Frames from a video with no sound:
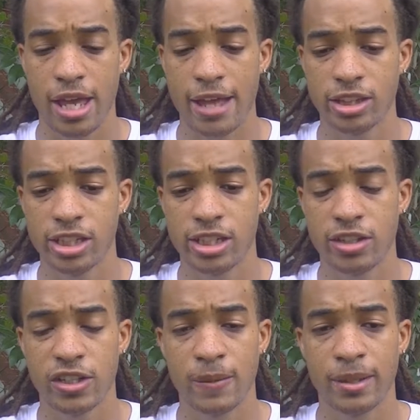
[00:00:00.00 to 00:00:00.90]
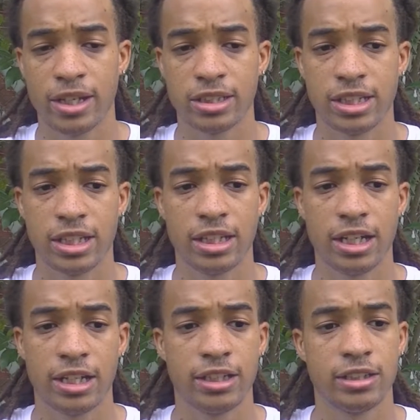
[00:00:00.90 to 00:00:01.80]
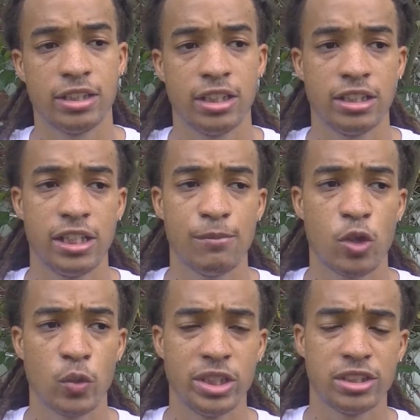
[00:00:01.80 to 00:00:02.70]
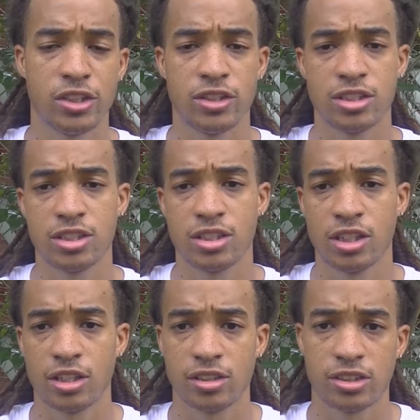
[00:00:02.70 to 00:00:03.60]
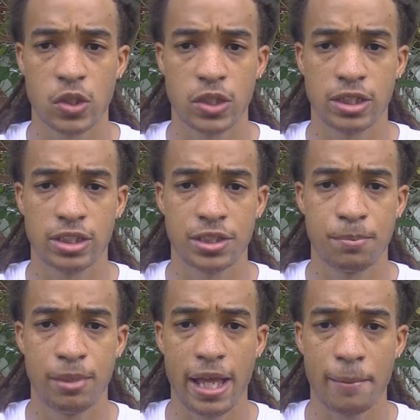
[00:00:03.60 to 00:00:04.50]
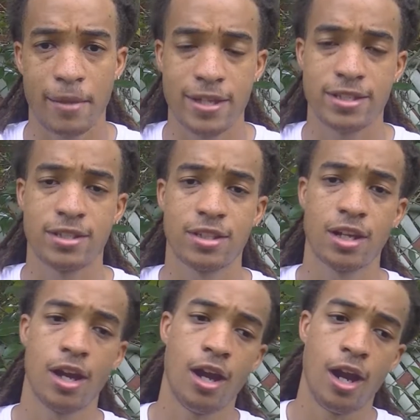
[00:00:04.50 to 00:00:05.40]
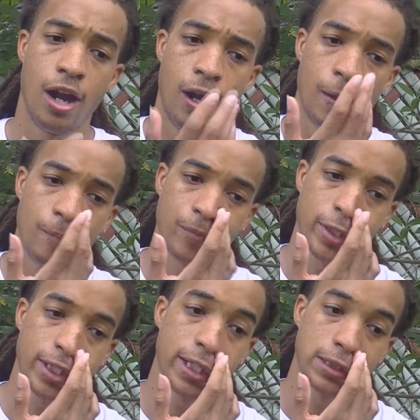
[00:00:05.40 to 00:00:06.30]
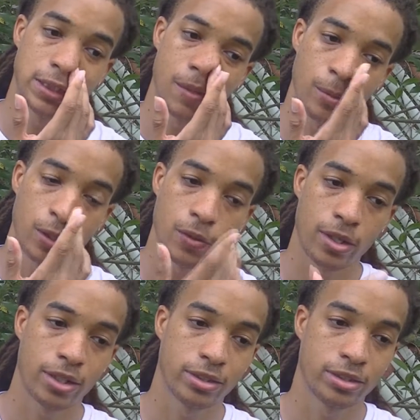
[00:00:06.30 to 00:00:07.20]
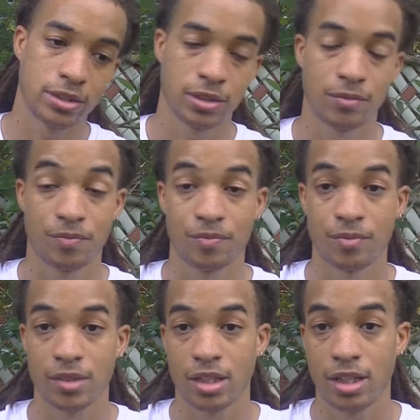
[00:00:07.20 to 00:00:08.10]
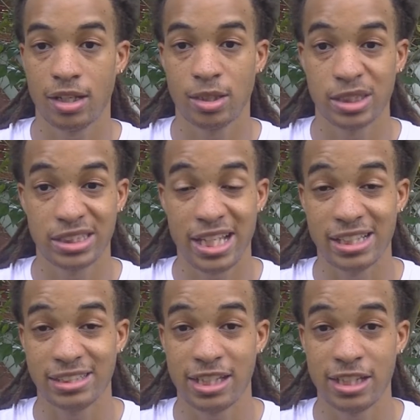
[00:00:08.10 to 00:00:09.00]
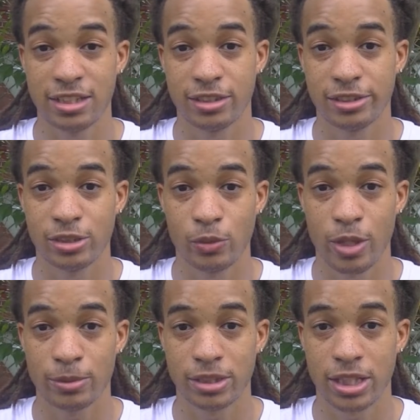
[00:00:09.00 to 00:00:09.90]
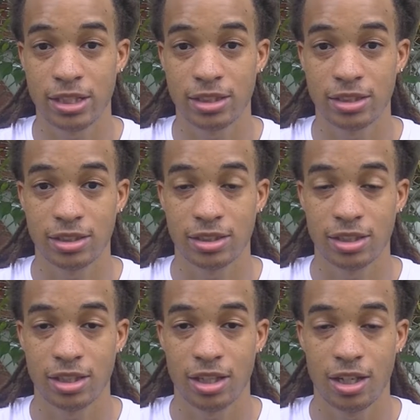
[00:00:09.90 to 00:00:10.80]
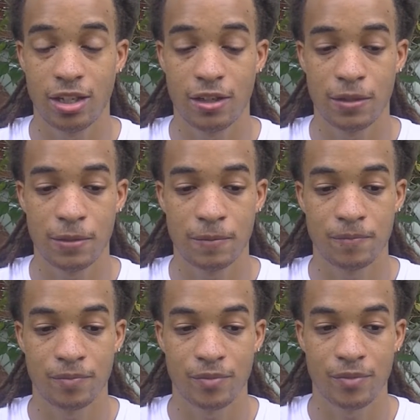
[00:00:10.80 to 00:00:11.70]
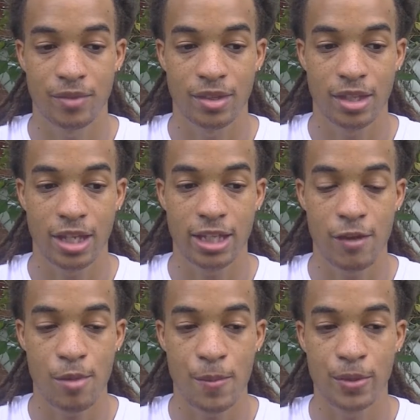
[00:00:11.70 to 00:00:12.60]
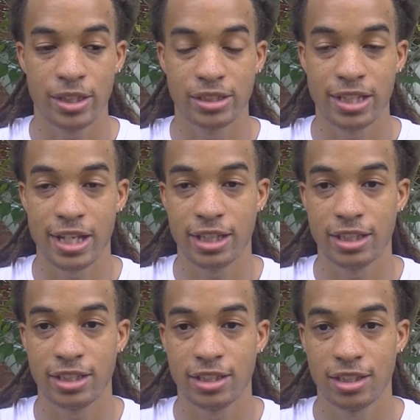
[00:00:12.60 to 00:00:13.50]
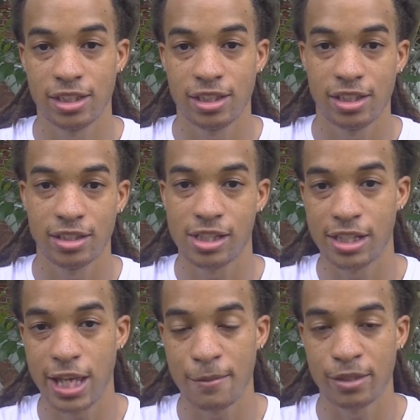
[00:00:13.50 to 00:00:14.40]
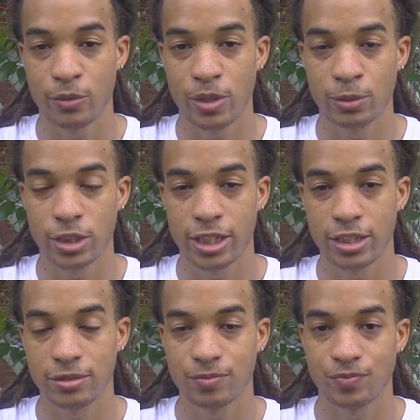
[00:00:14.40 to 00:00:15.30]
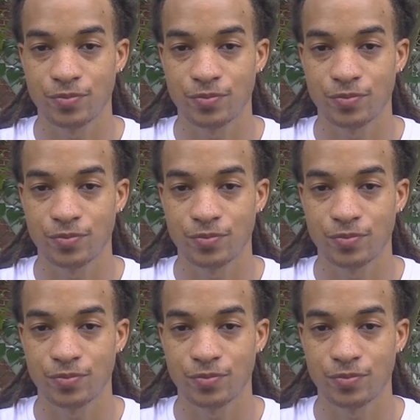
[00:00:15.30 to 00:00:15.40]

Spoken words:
after hearing about that, I did more research concerning this black magic. And I stumbled across a Satanist website. I can't remember exactly the name of the website,